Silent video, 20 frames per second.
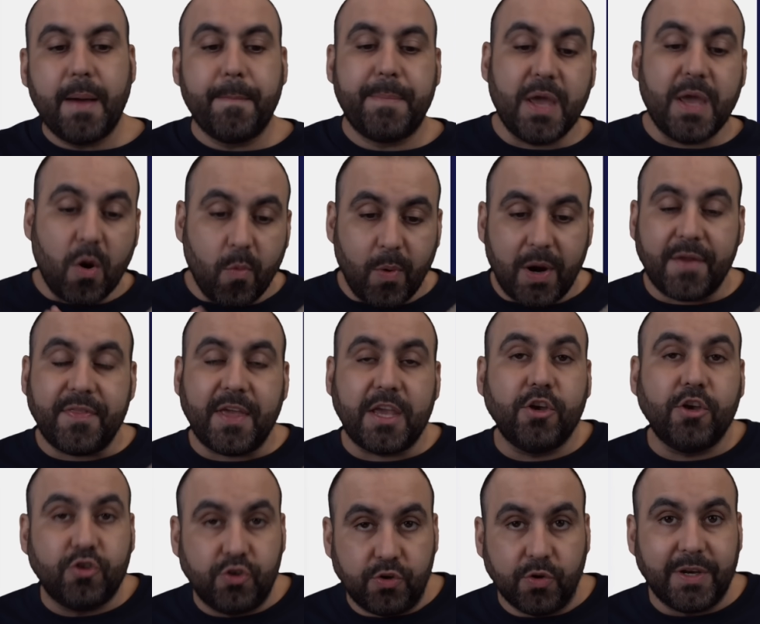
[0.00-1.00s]
Be aware that
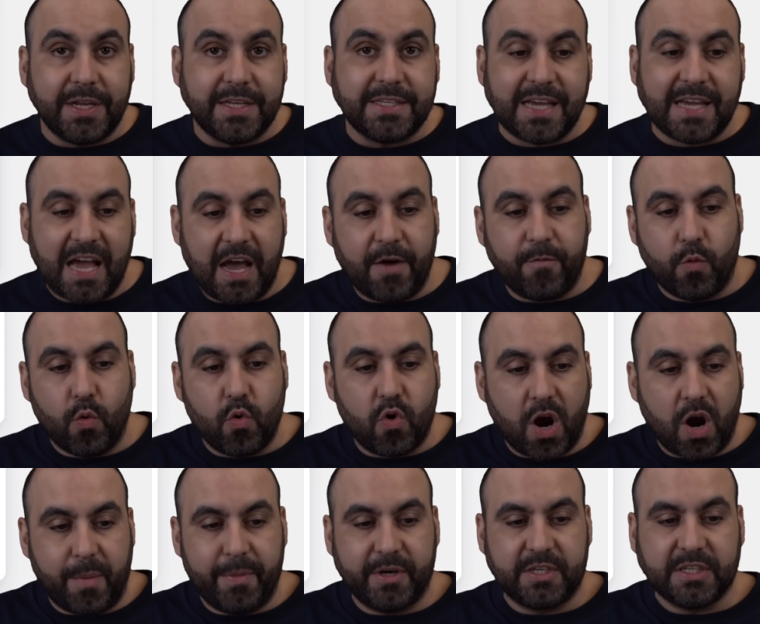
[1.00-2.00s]
you do need to have
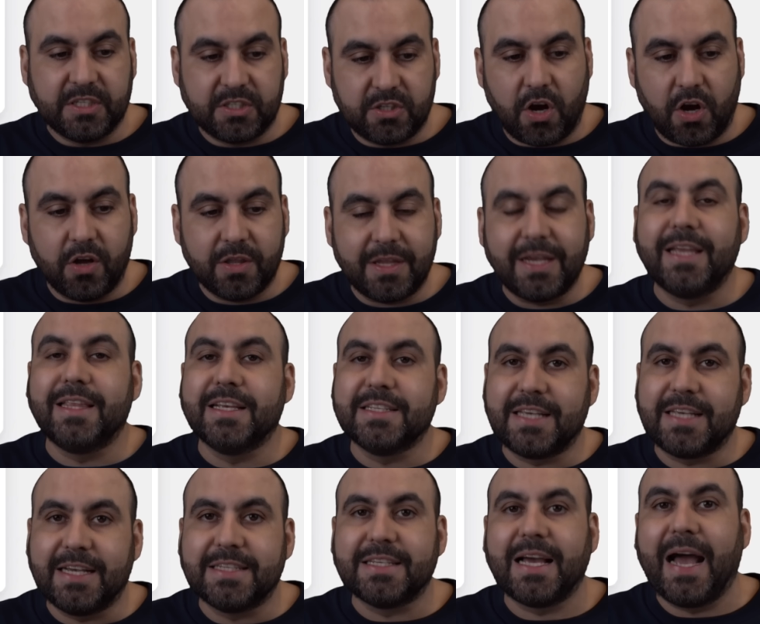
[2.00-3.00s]
WooCommerce installed. In
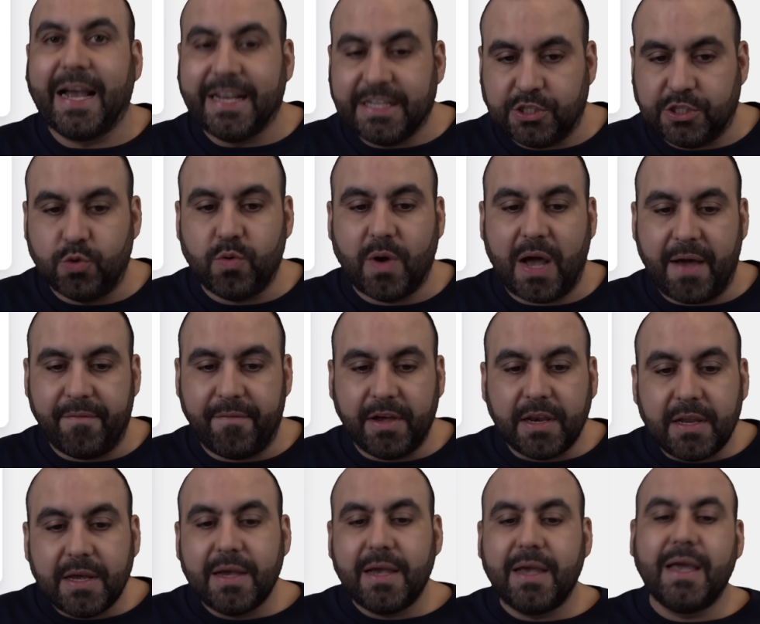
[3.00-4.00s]
this case, I do have
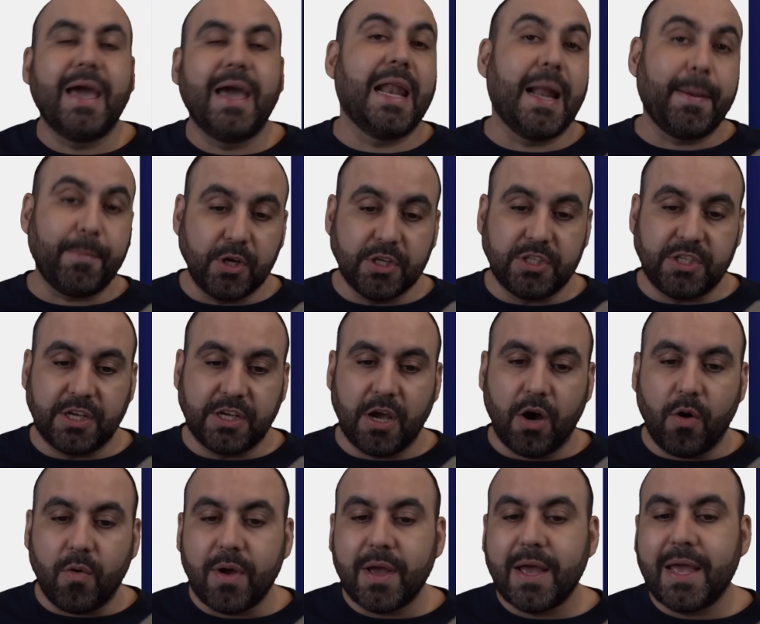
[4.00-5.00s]
it and I'm good to
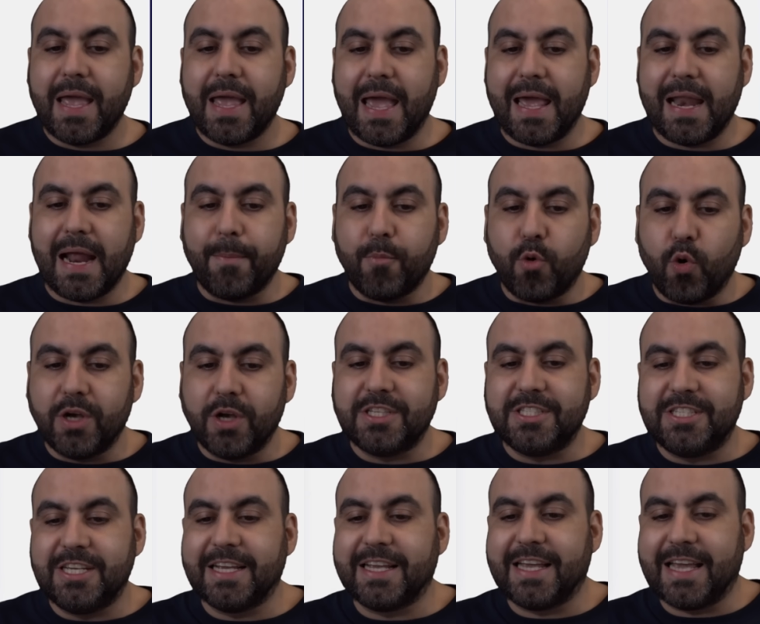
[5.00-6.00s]
go, and I'm going
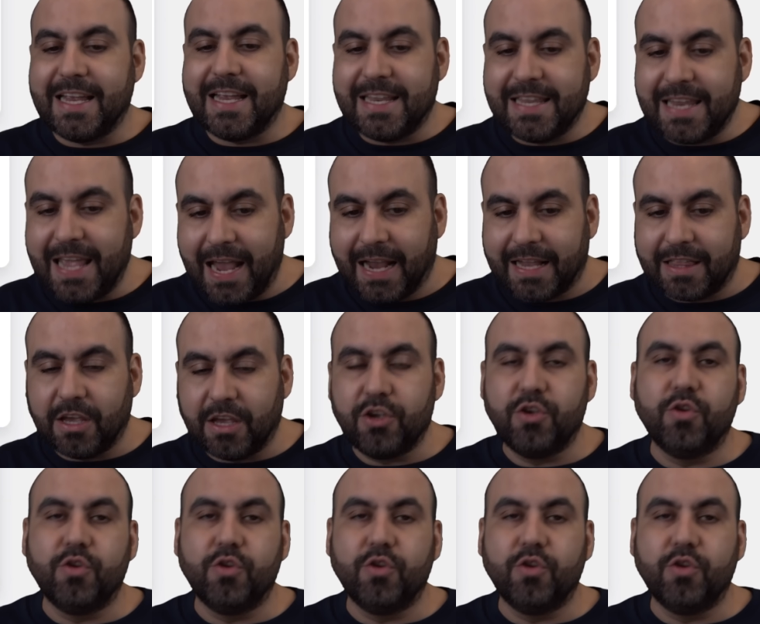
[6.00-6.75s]
to connect.